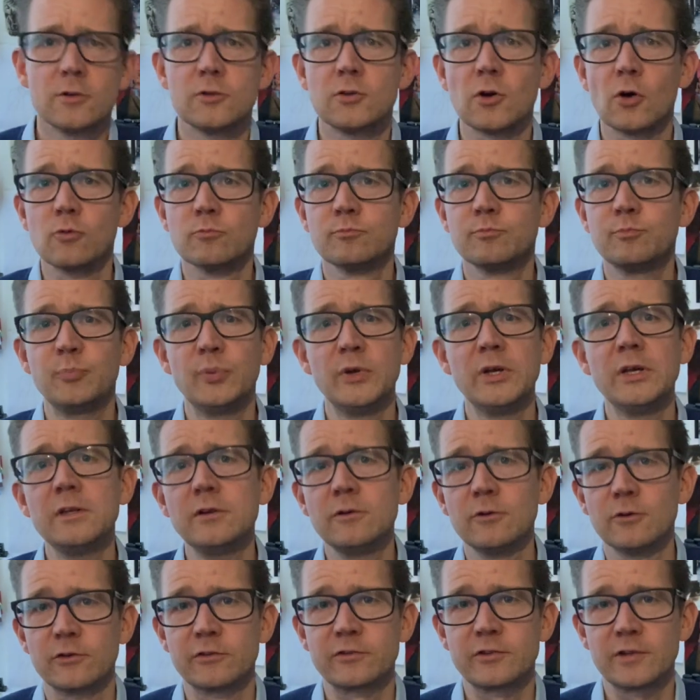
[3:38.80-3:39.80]
Don't beat
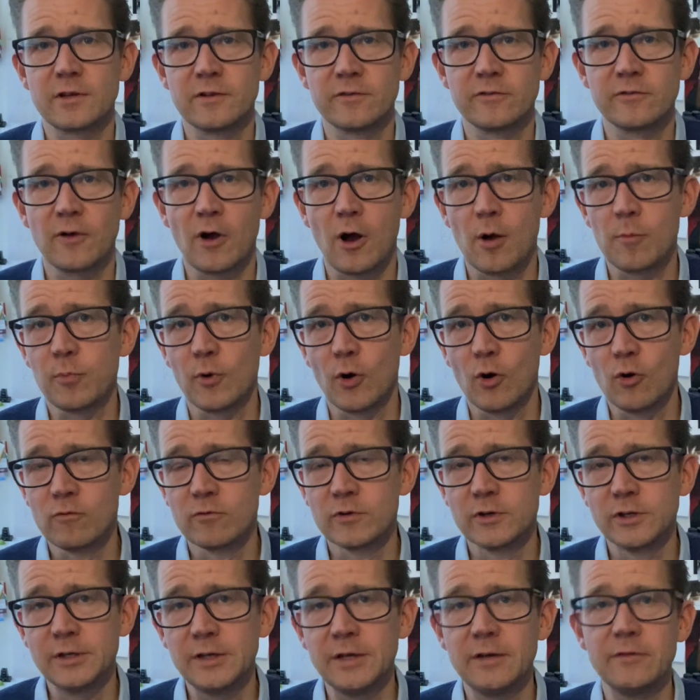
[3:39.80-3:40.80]
yourself up
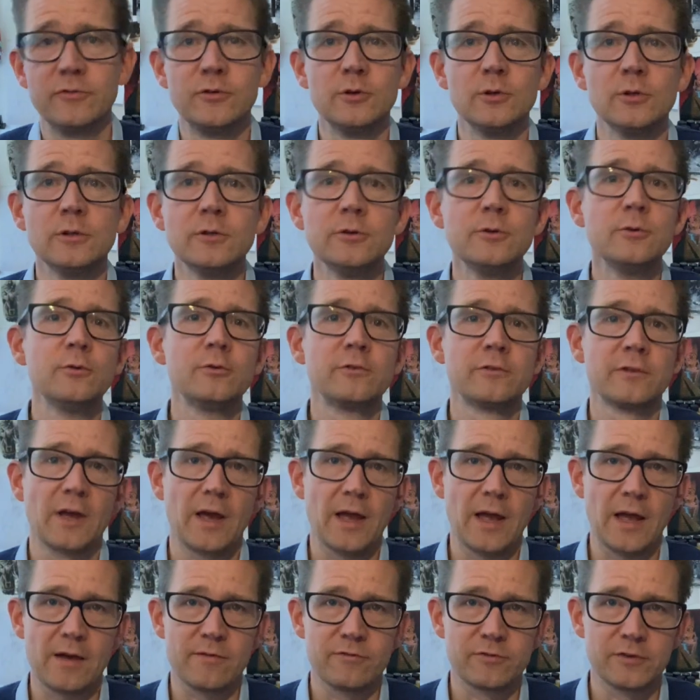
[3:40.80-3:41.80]
over it if you lose
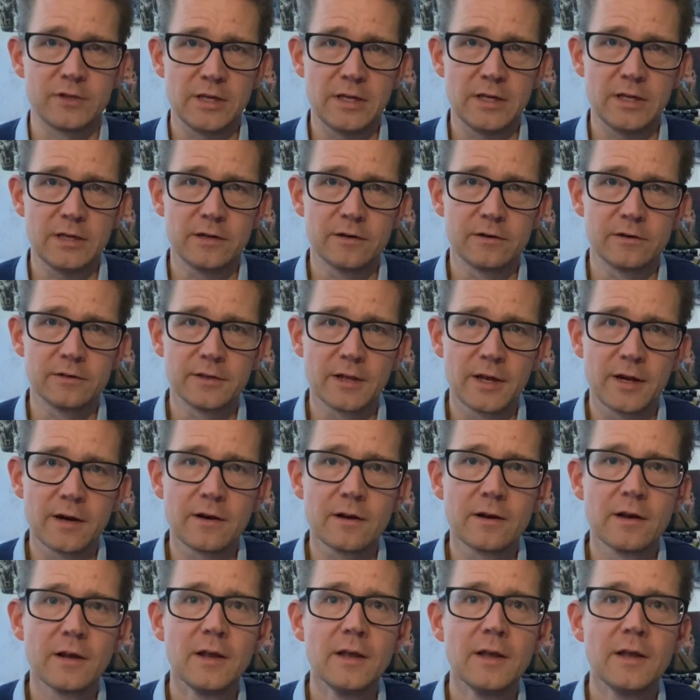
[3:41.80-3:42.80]
half a day here and
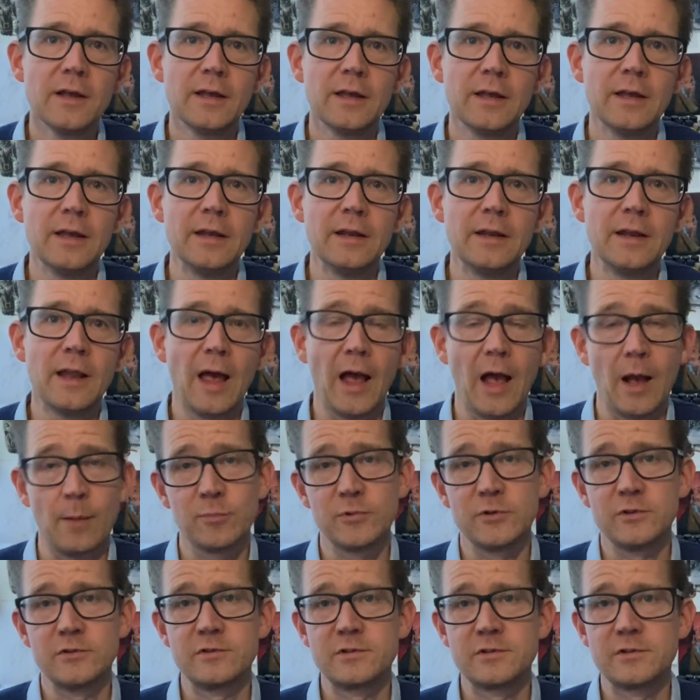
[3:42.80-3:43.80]
there. It
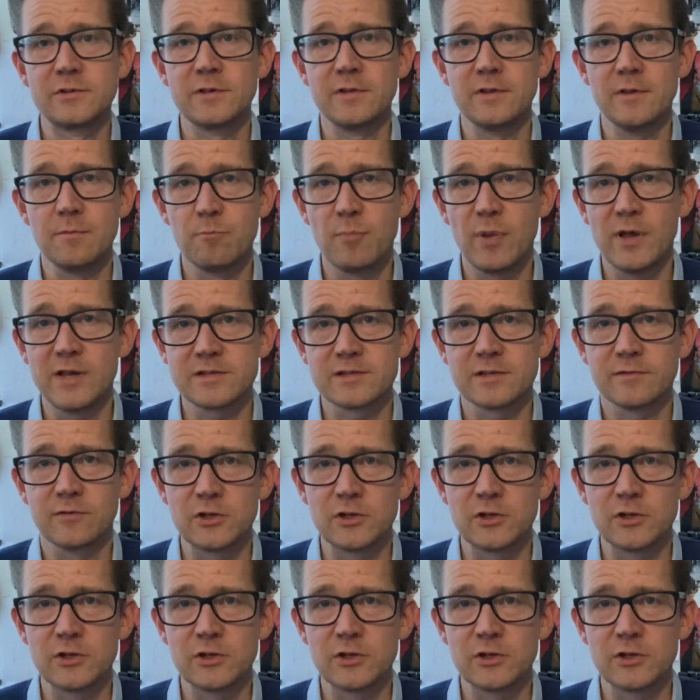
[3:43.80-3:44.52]
happens to the best of